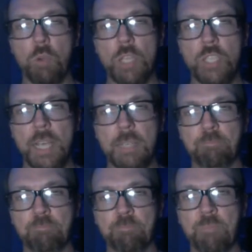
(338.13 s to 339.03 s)
project.
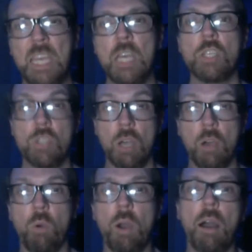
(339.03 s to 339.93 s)

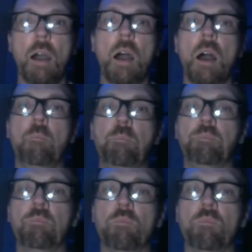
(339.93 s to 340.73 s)
So I